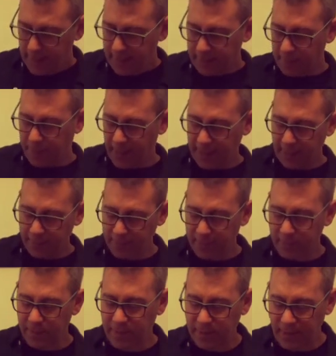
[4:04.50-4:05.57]
The pickups
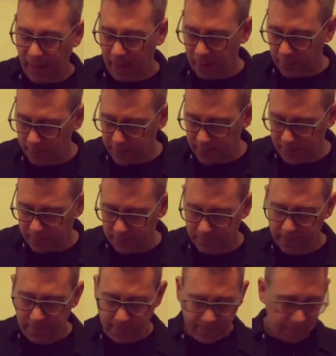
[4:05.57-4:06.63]
themselves
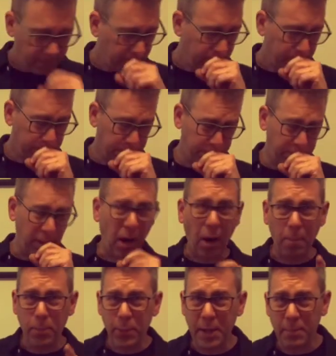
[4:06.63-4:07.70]
are
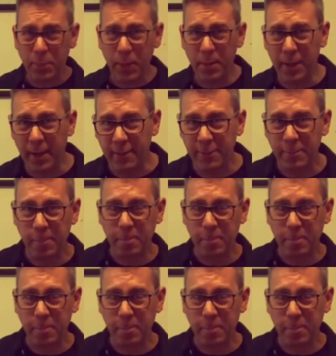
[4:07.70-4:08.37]
pretty primitive.